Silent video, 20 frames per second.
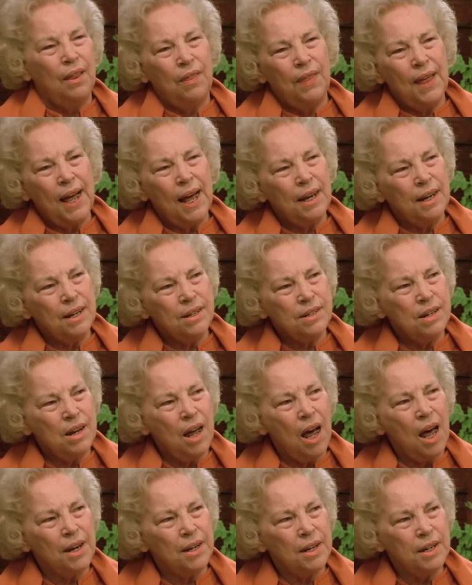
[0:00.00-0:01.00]
That is
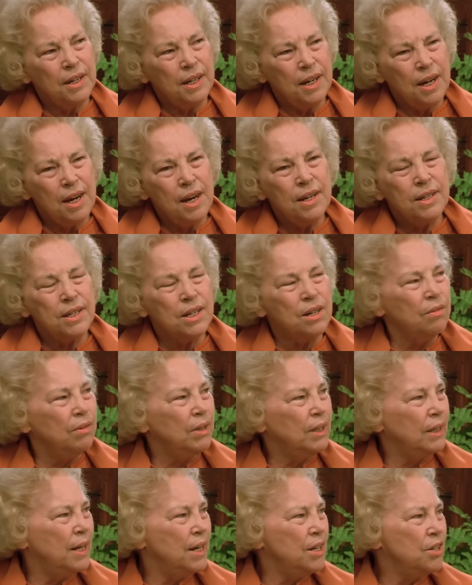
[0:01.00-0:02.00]
not an easy
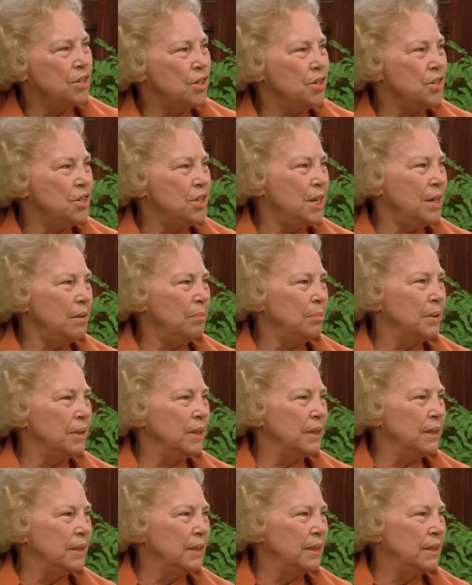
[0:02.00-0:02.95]
relationship,